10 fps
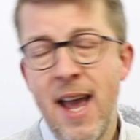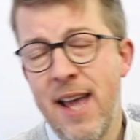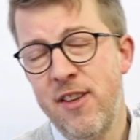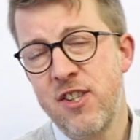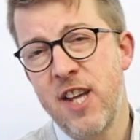
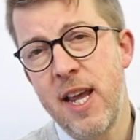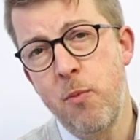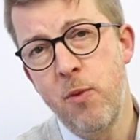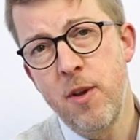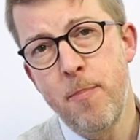And the
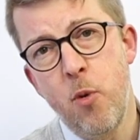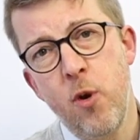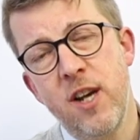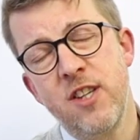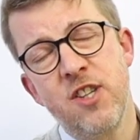same with a
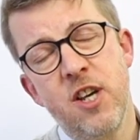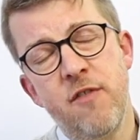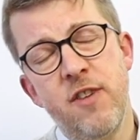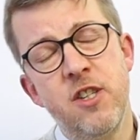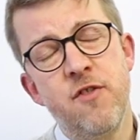boiler
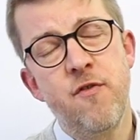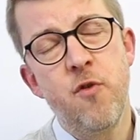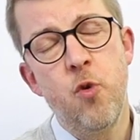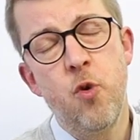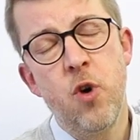service
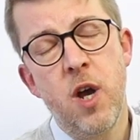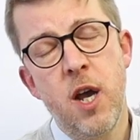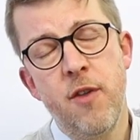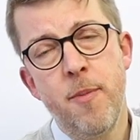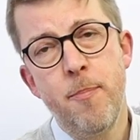for
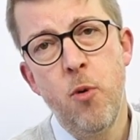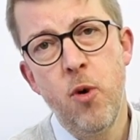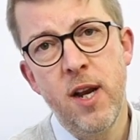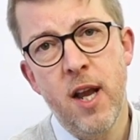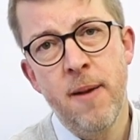the
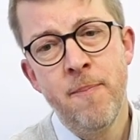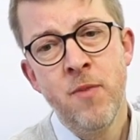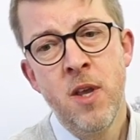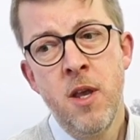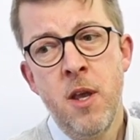boiler.
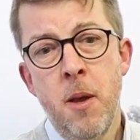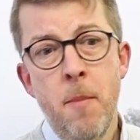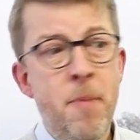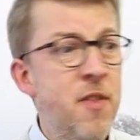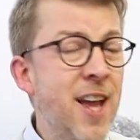
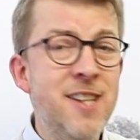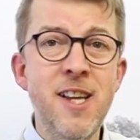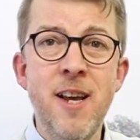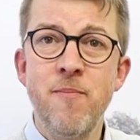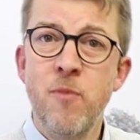But that's
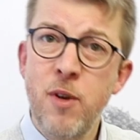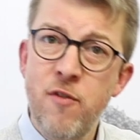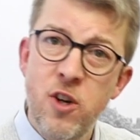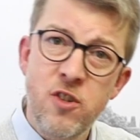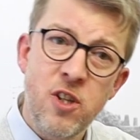it.
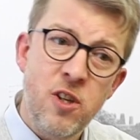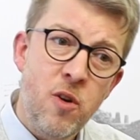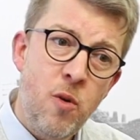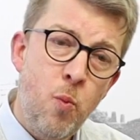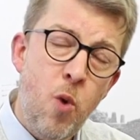We've looked at
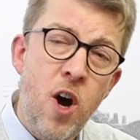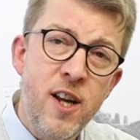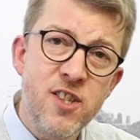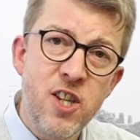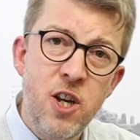
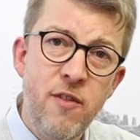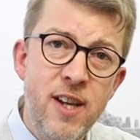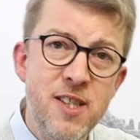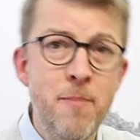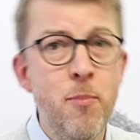why a
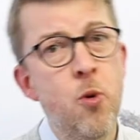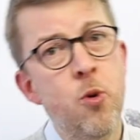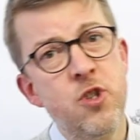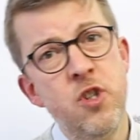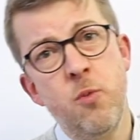survey is
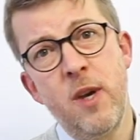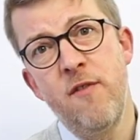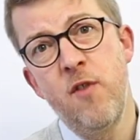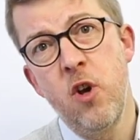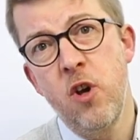important,
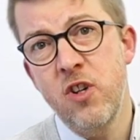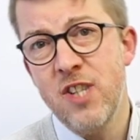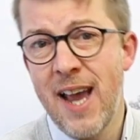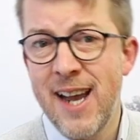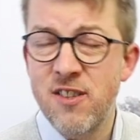we've
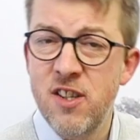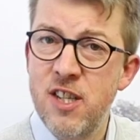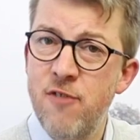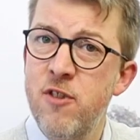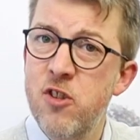looked at the
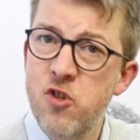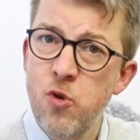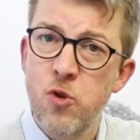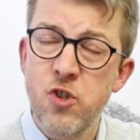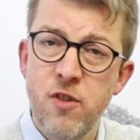different
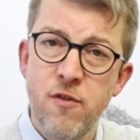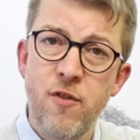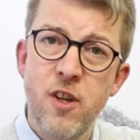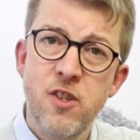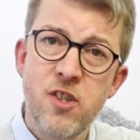sorts
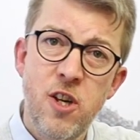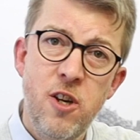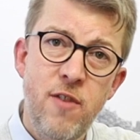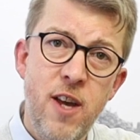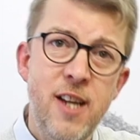of
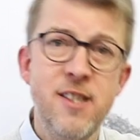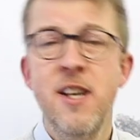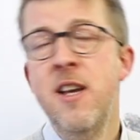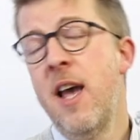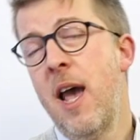surveys,
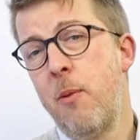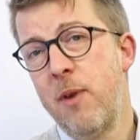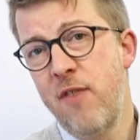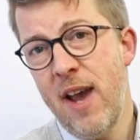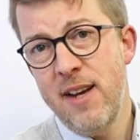and
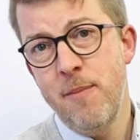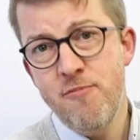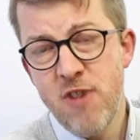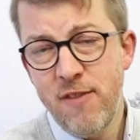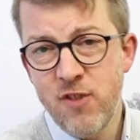we've had a
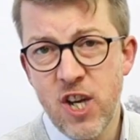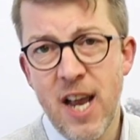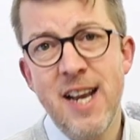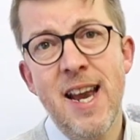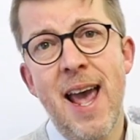brief
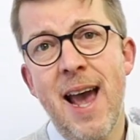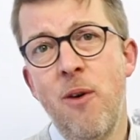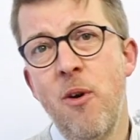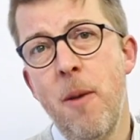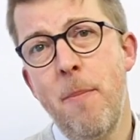chat
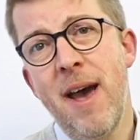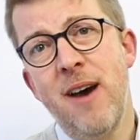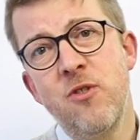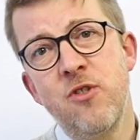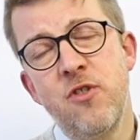now
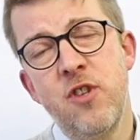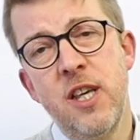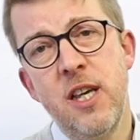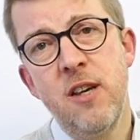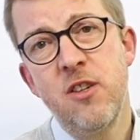about
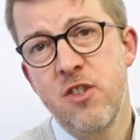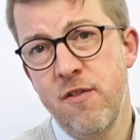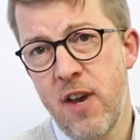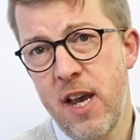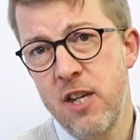the
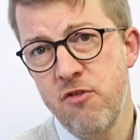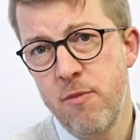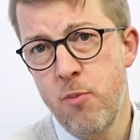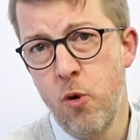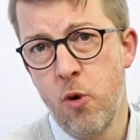surveyor's
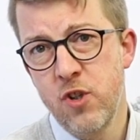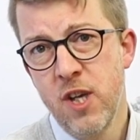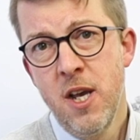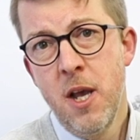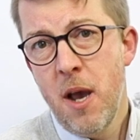
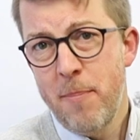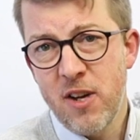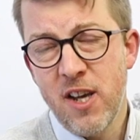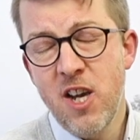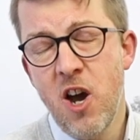report.
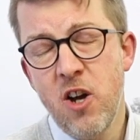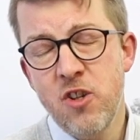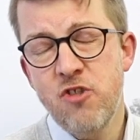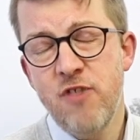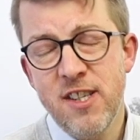But I
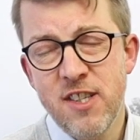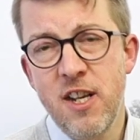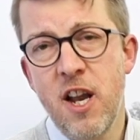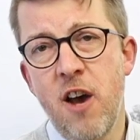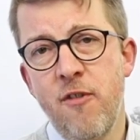can't stress
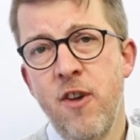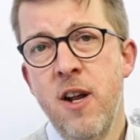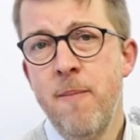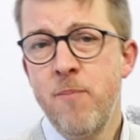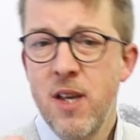enough,
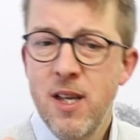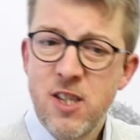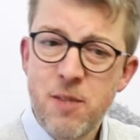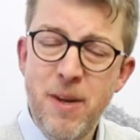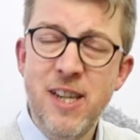
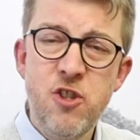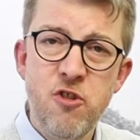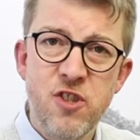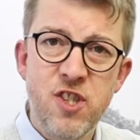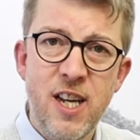speak to
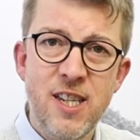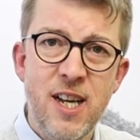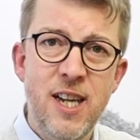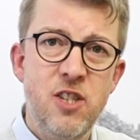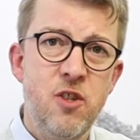your
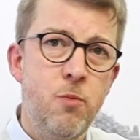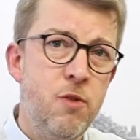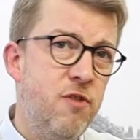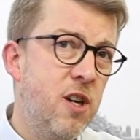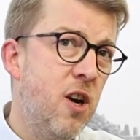estate agent
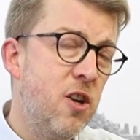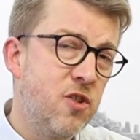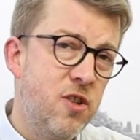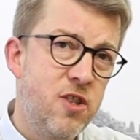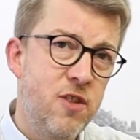with
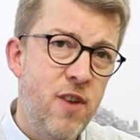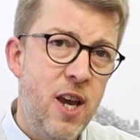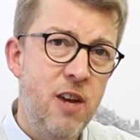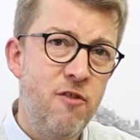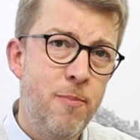regard to the
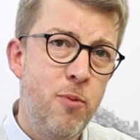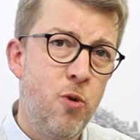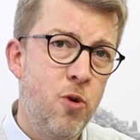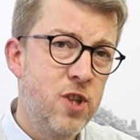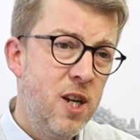surveying
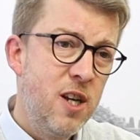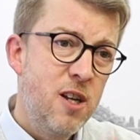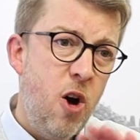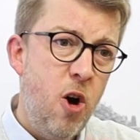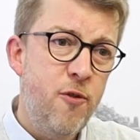report.
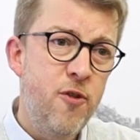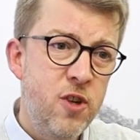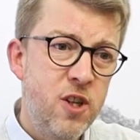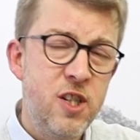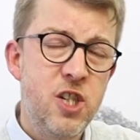
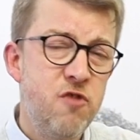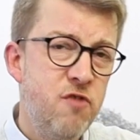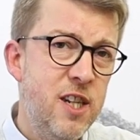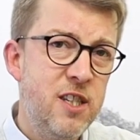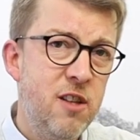Often condition
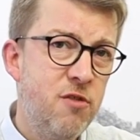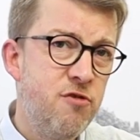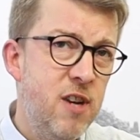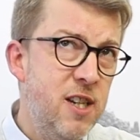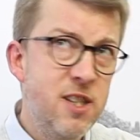rating
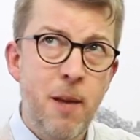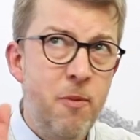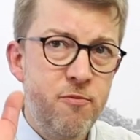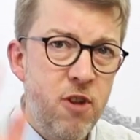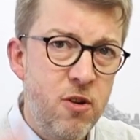3s, a
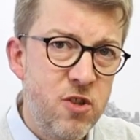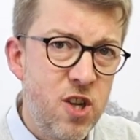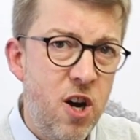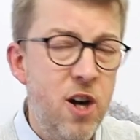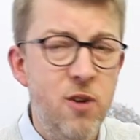couple of broken
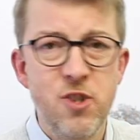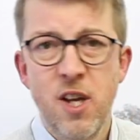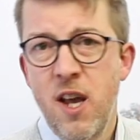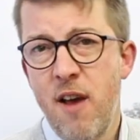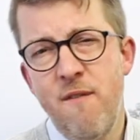
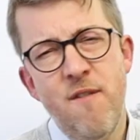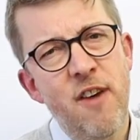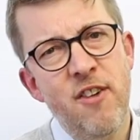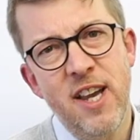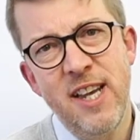tiles, are
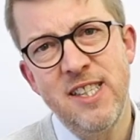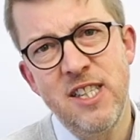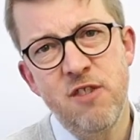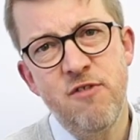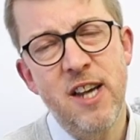very
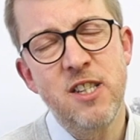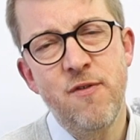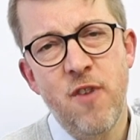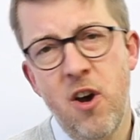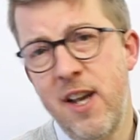easy to
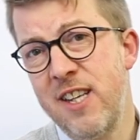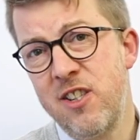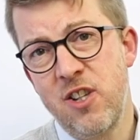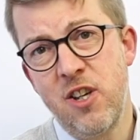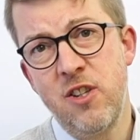rectify
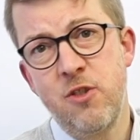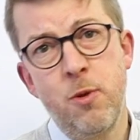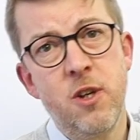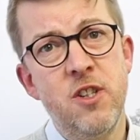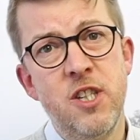and turn
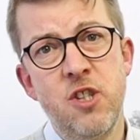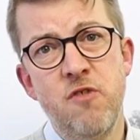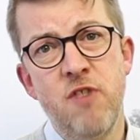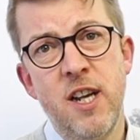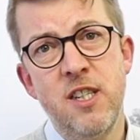to a
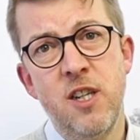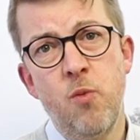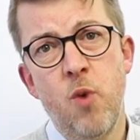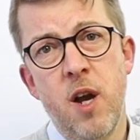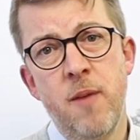condition
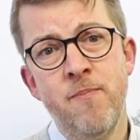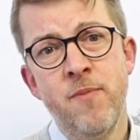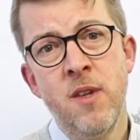rating 1.